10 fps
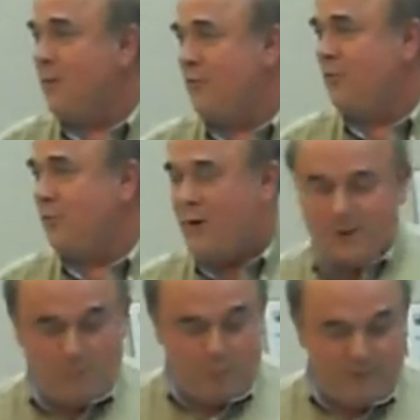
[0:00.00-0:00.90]
So a
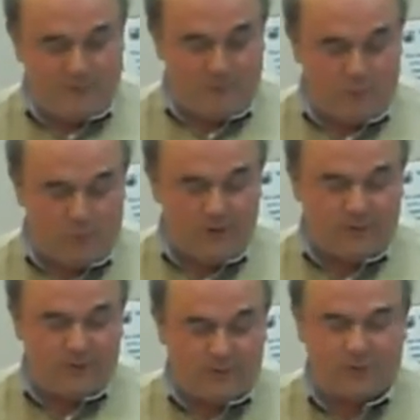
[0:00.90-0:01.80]
number of different
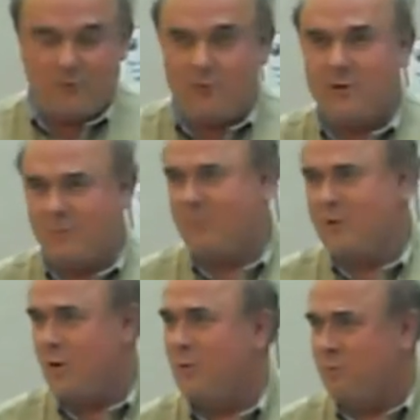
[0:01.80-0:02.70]
reasons that
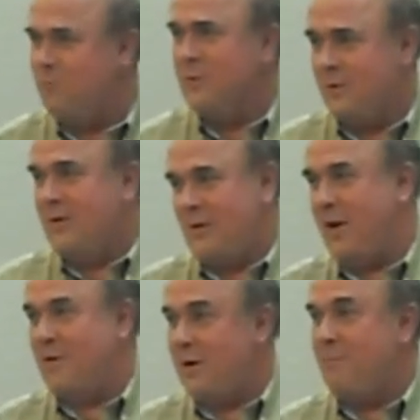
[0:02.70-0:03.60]
we all
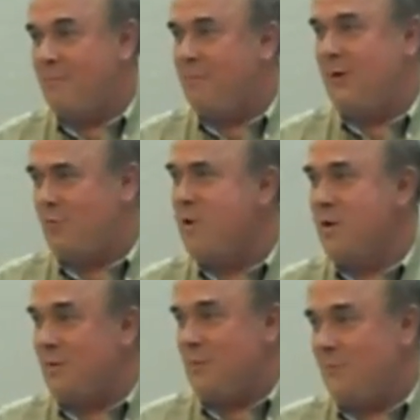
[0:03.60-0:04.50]
ended up
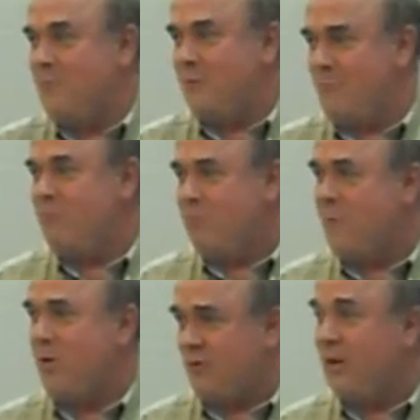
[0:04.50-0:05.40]
agreeing that we
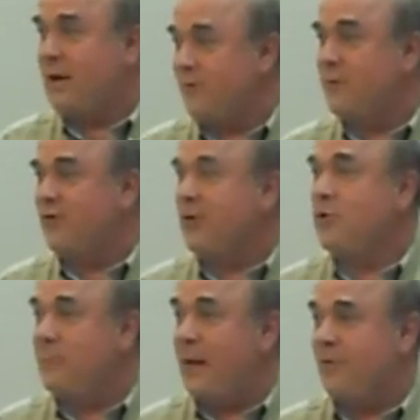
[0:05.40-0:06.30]
pretty much liked the
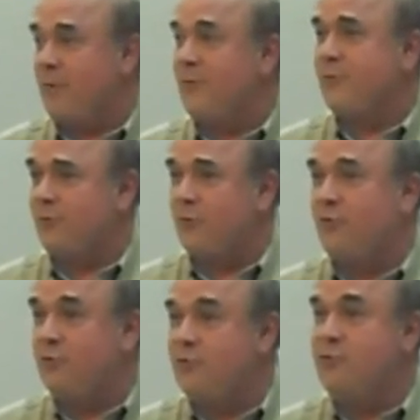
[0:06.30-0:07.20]
single path rather than
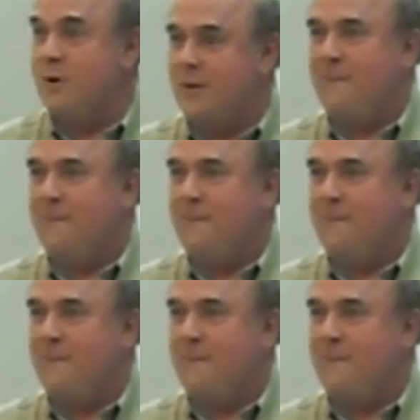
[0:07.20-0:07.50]
two.